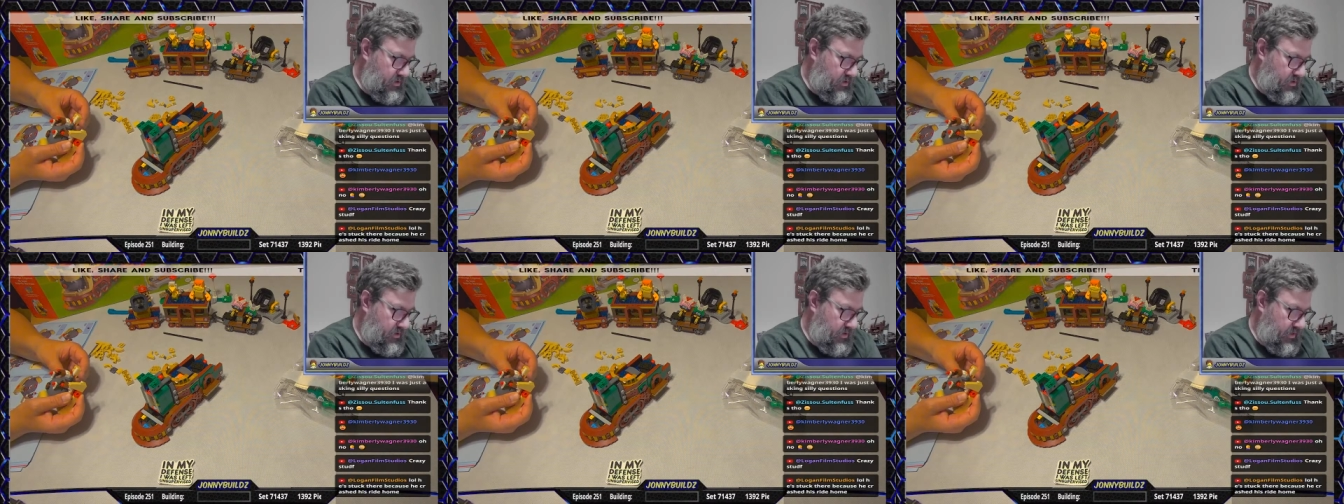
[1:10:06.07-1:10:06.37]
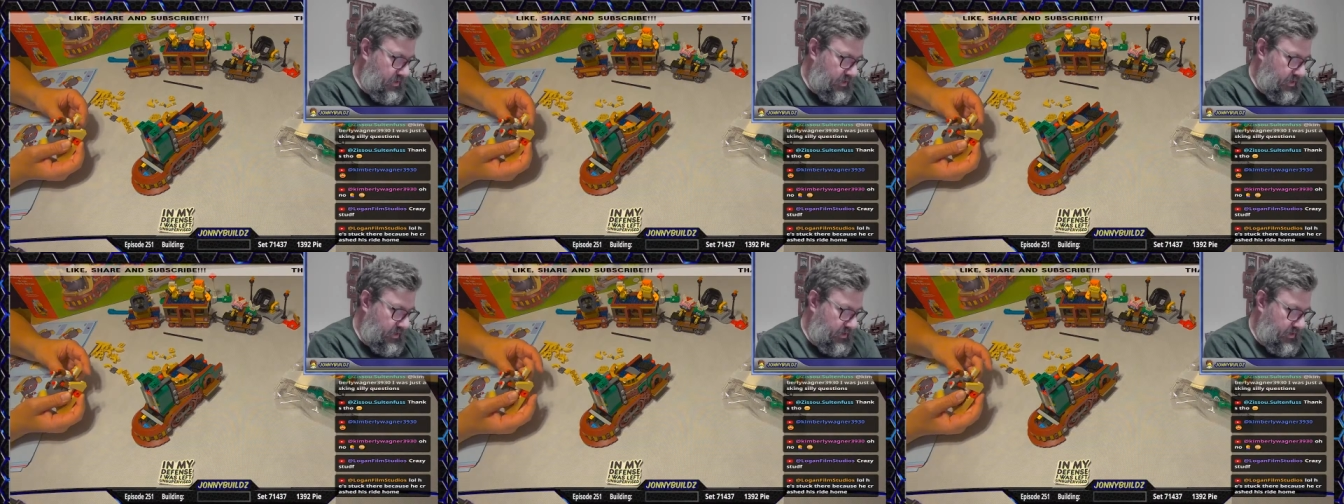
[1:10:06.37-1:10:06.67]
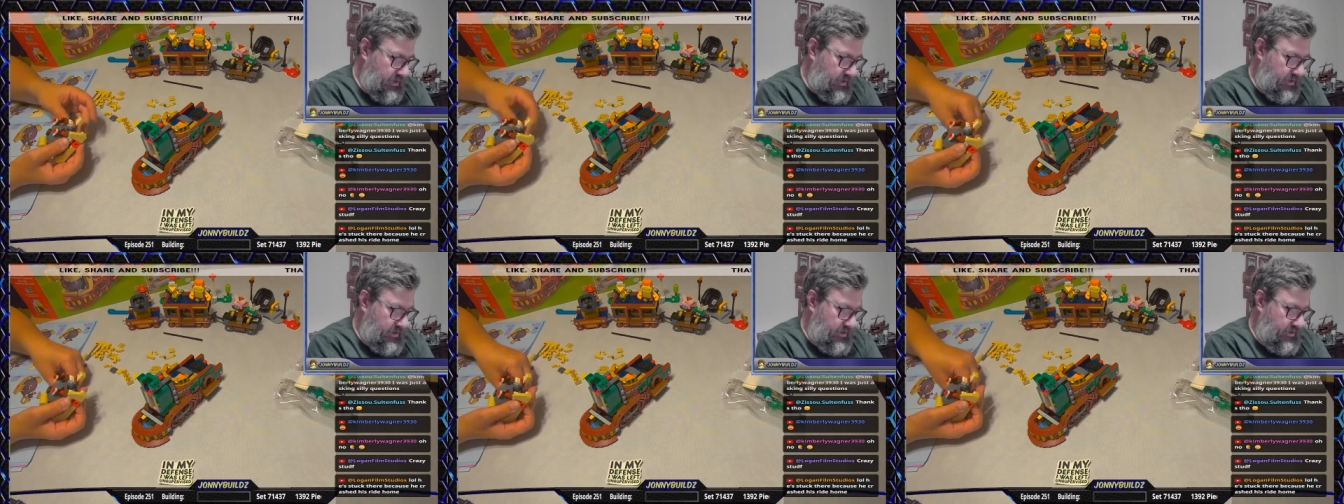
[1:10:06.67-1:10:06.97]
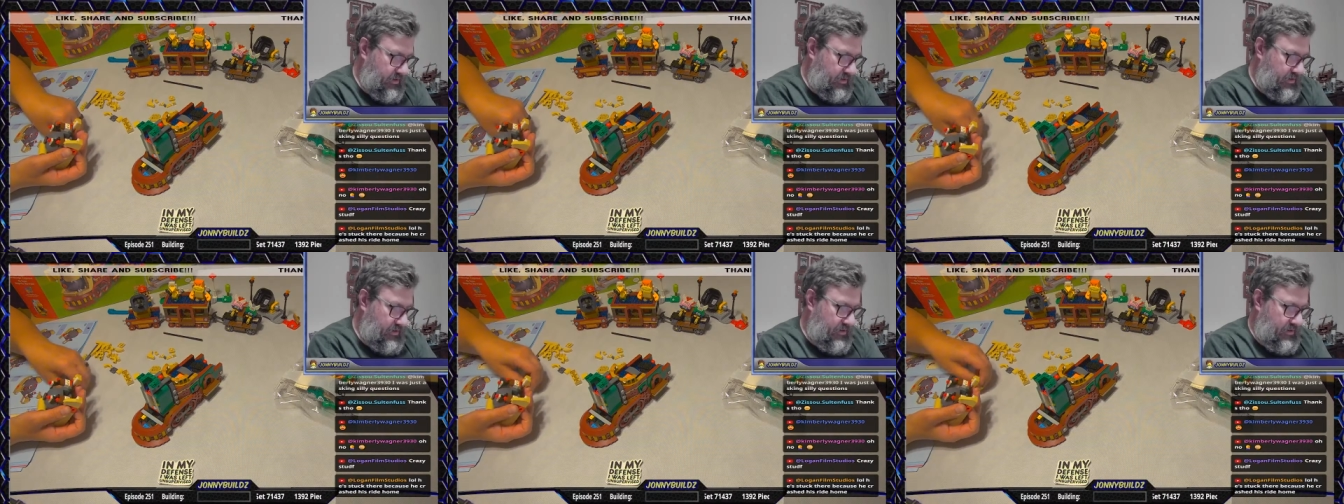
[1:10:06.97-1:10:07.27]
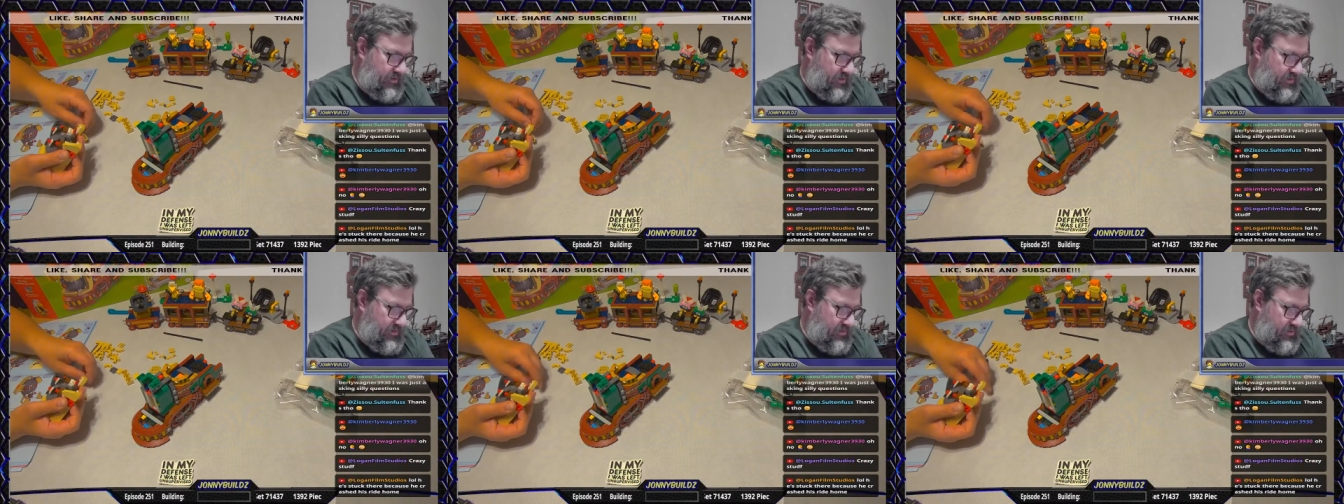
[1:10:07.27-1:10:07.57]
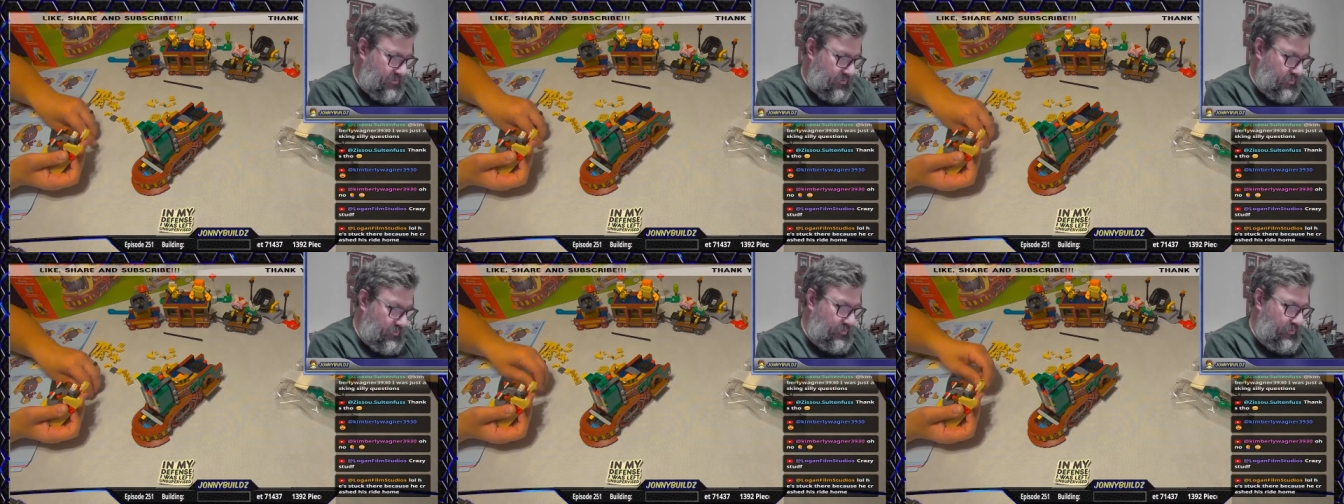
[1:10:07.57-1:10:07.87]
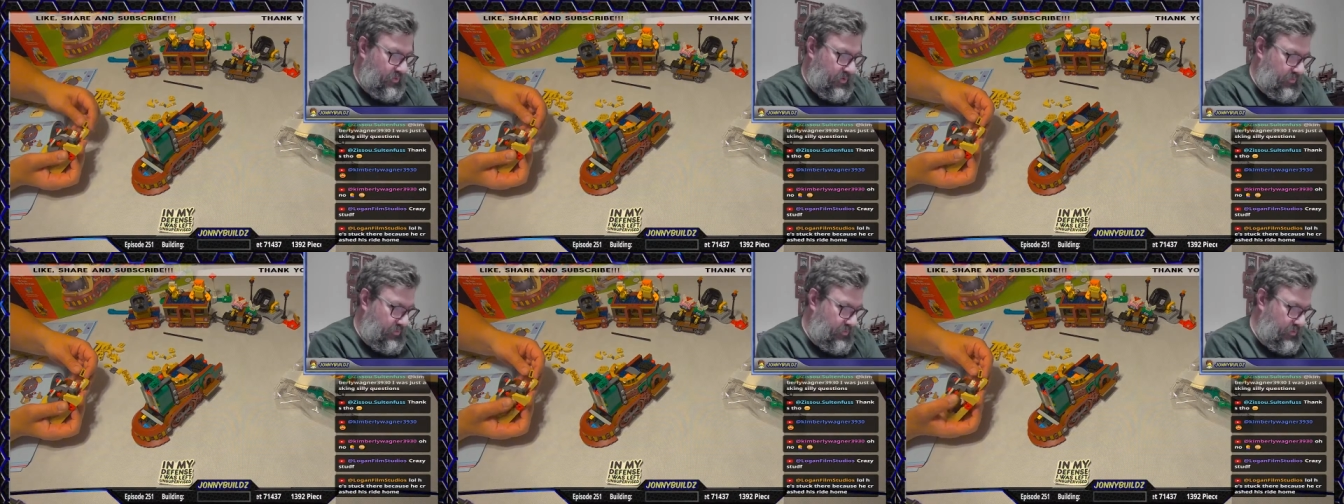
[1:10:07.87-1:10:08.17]
And it's a
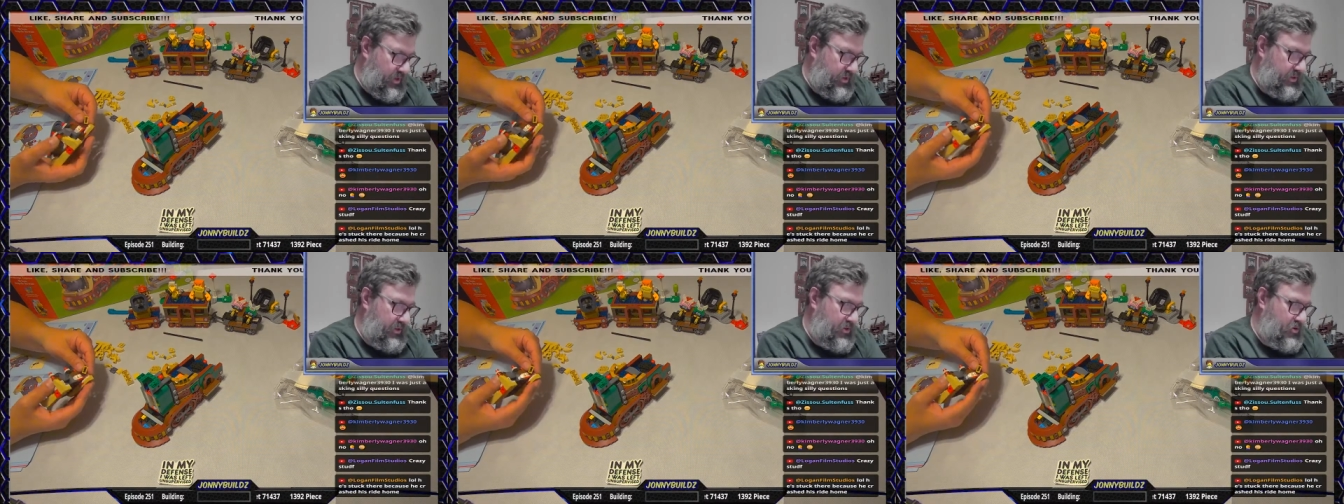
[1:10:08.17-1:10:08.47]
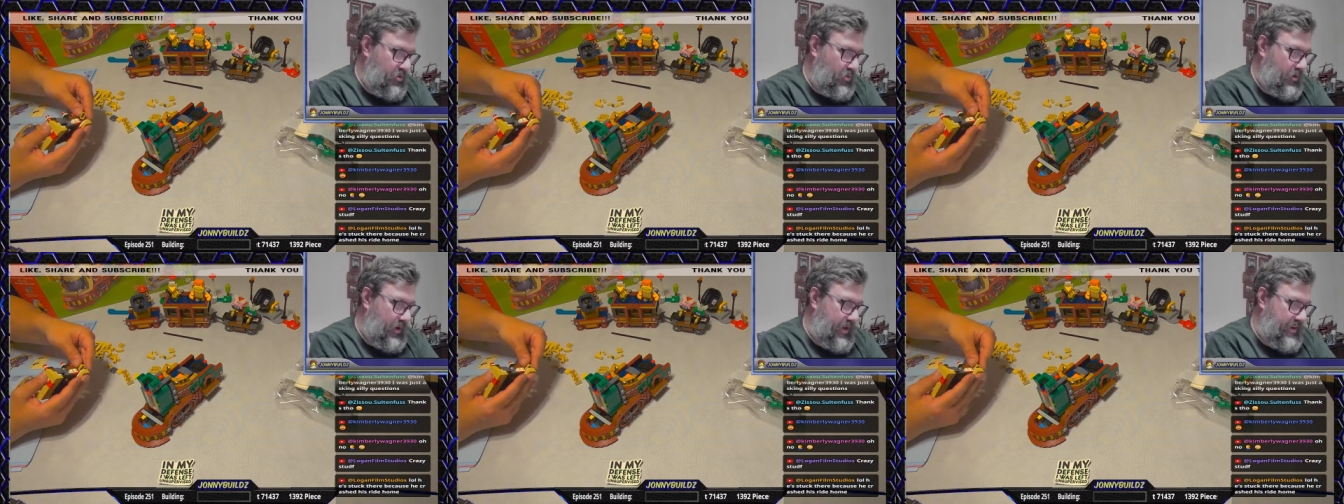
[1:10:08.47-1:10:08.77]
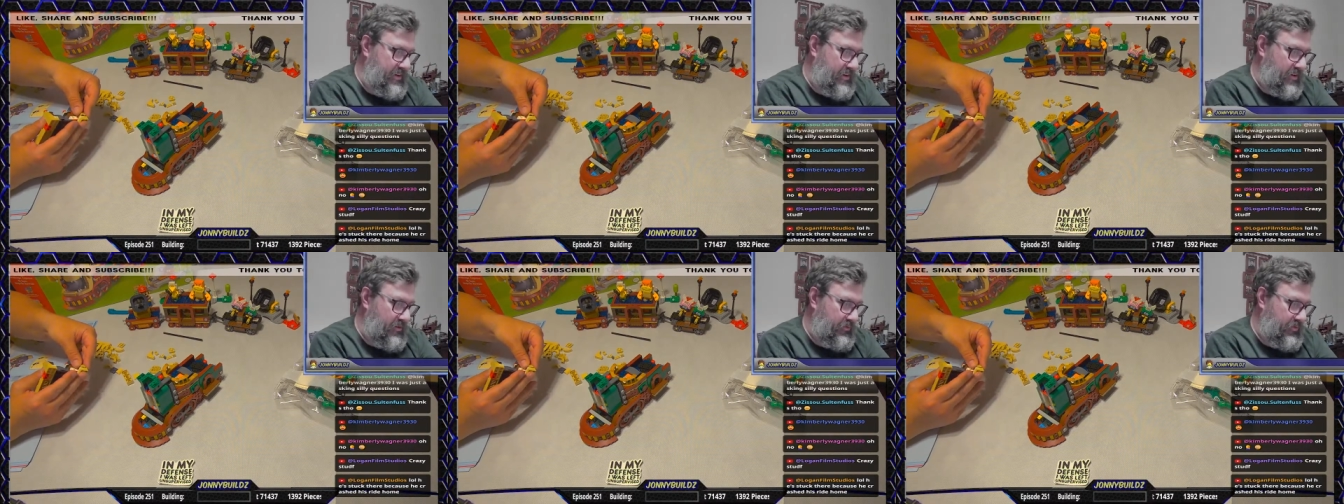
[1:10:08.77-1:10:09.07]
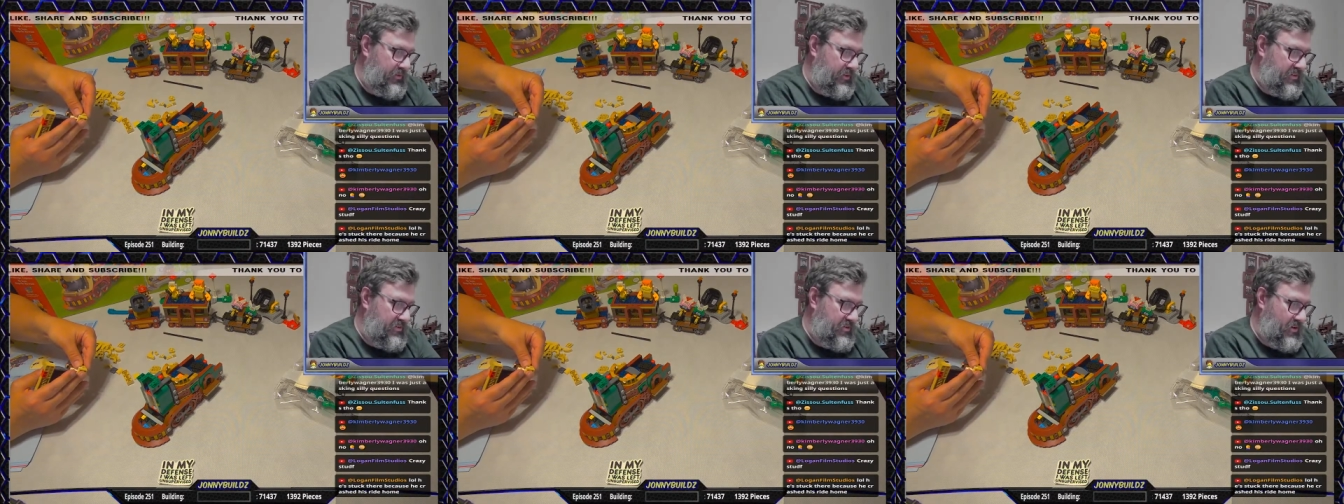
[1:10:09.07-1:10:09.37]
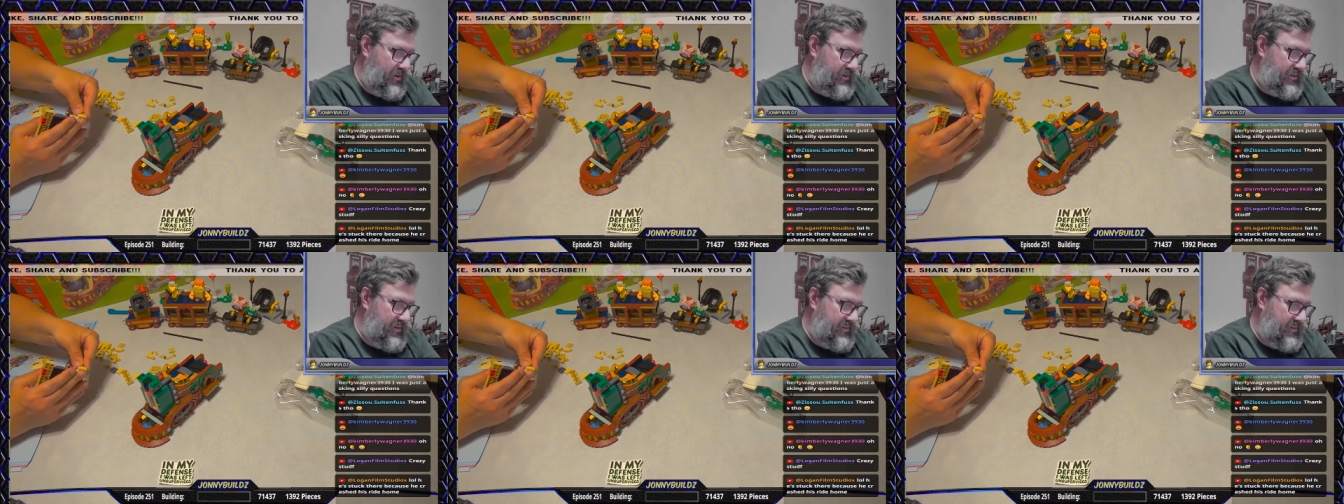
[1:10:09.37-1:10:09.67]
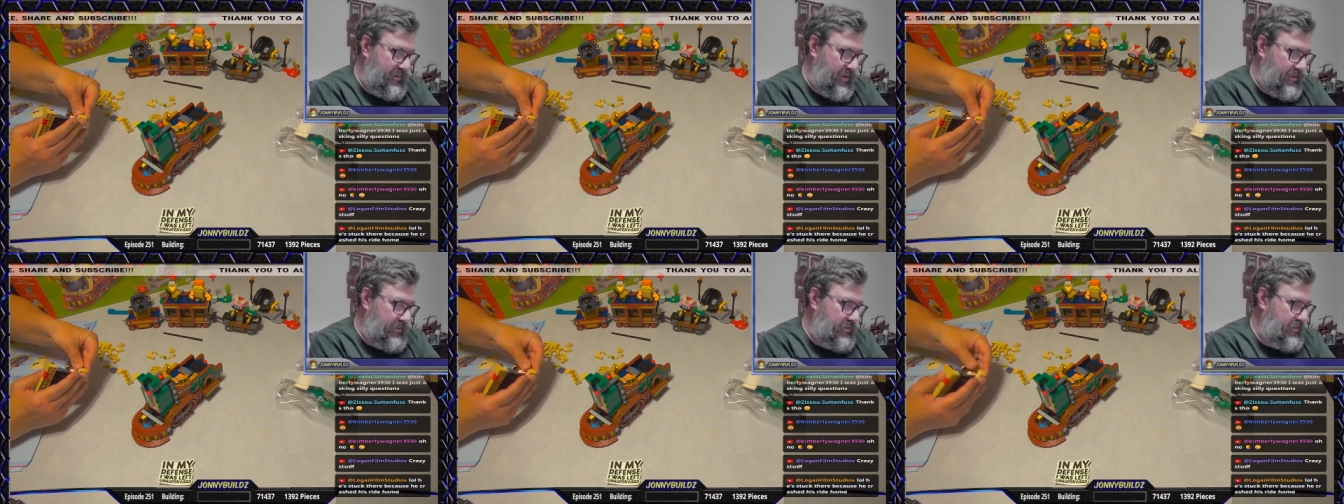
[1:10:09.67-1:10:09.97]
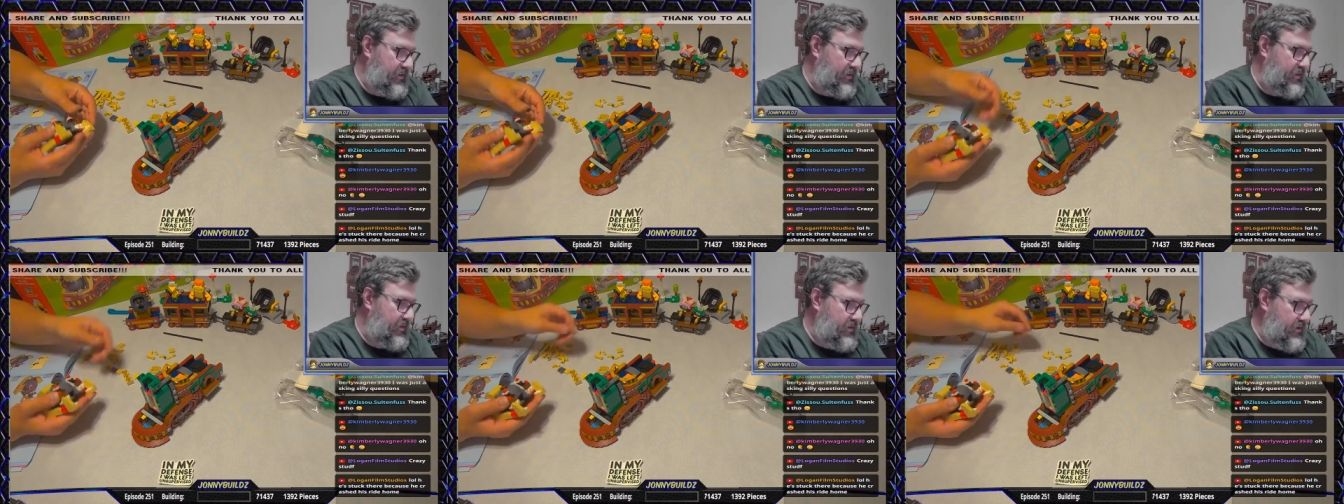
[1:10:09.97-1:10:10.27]
really cool idea for this contest, I think.